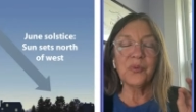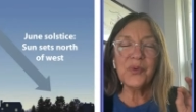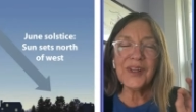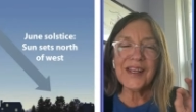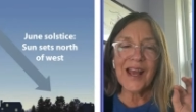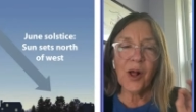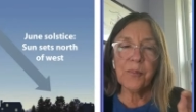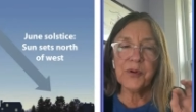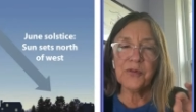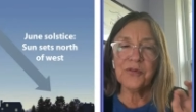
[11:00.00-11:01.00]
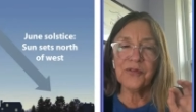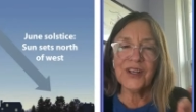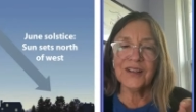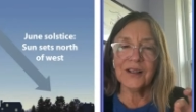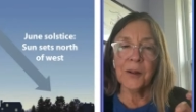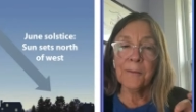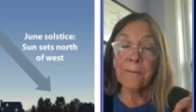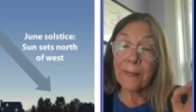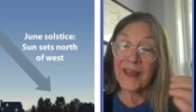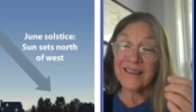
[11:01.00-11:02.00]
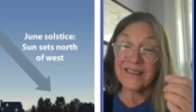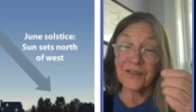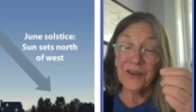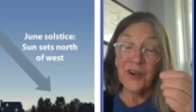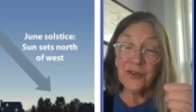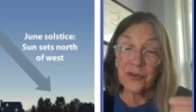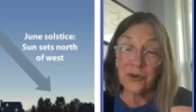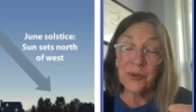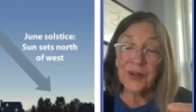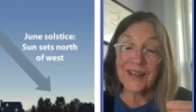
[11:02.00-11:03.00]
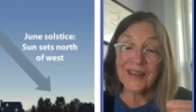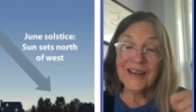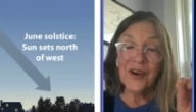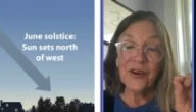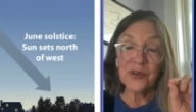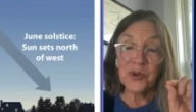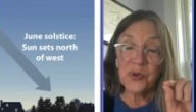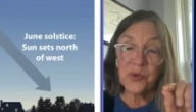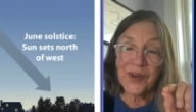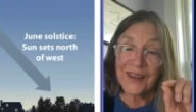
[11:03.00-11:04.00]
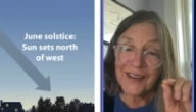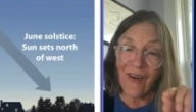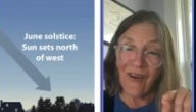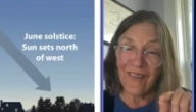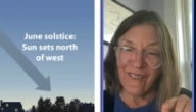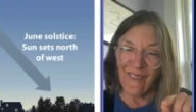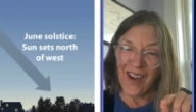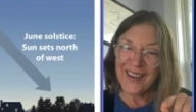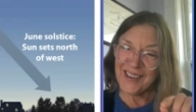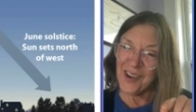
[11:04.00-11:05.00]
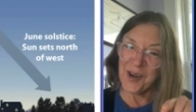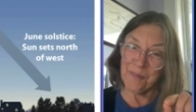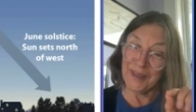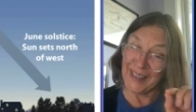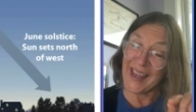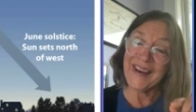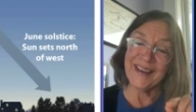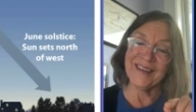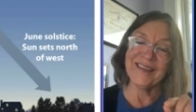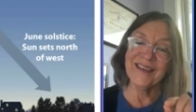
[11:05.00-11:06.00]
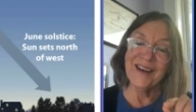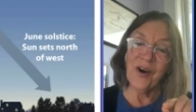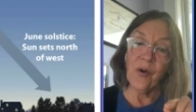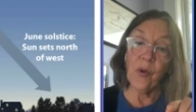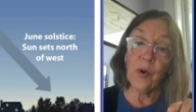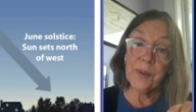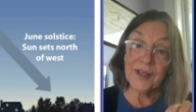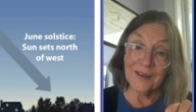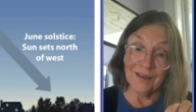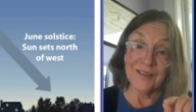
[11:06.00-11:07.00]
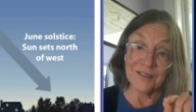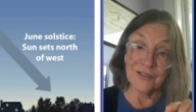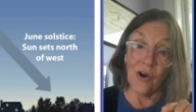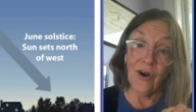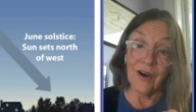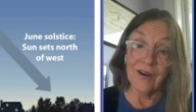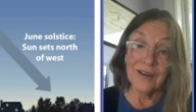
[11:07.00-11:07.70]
really help you feel as if truly you really are riding on a planet orbiting a star.